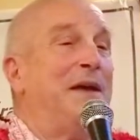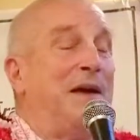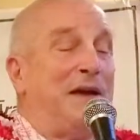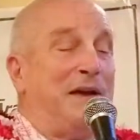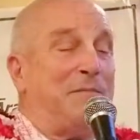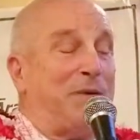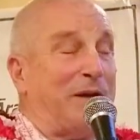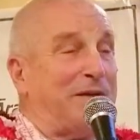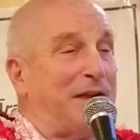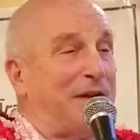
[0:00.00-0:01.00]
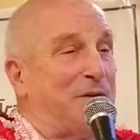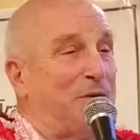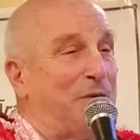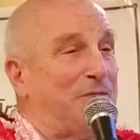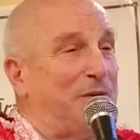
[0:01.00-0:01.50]
And he plucked that
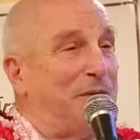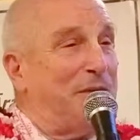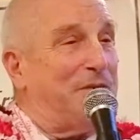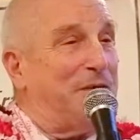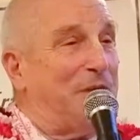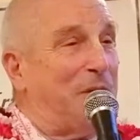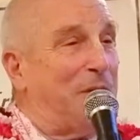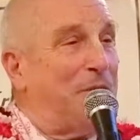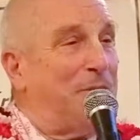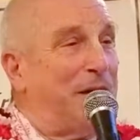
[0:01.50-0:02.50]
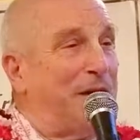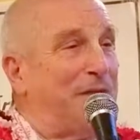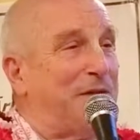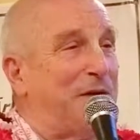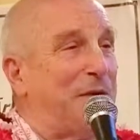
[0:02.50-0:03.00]
girl from the middle
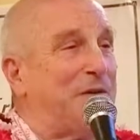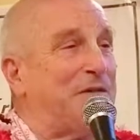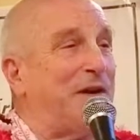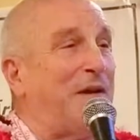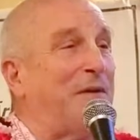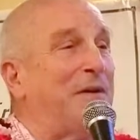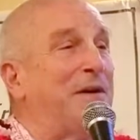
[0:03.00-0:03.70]
of the lotus flower.